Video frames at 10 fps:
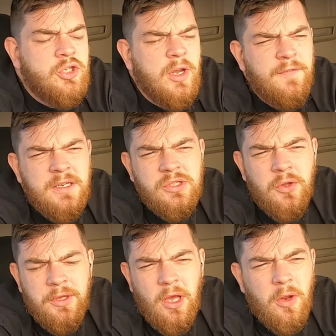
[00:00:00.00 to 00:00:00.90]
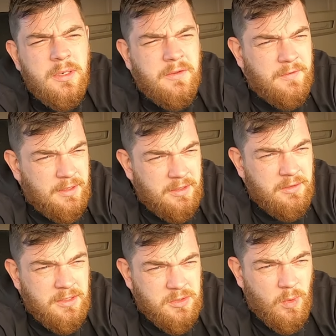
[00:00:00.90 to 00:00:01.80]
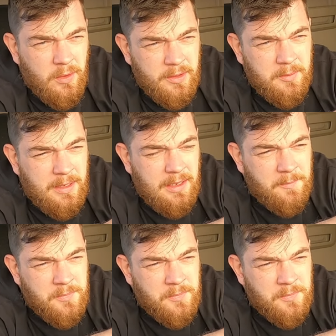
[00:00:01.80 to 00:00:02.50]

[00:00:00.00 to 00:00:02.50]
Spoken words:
Traffic's not the only thing that you need to worry about.